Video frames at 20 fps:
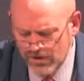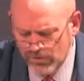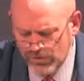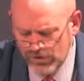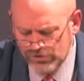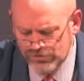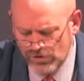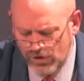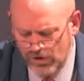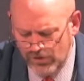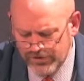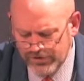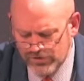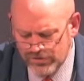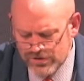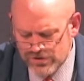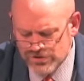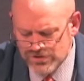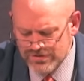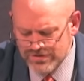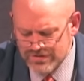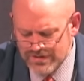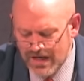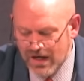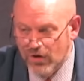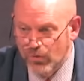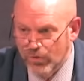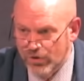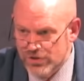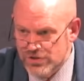We are told the Christians
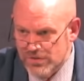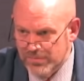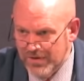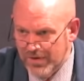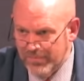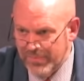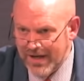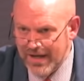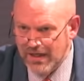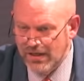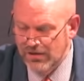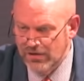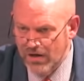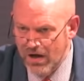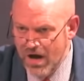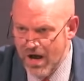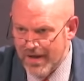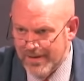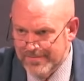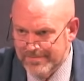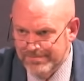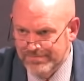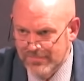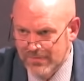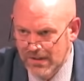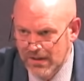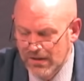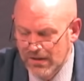there are worshiping a pagan god,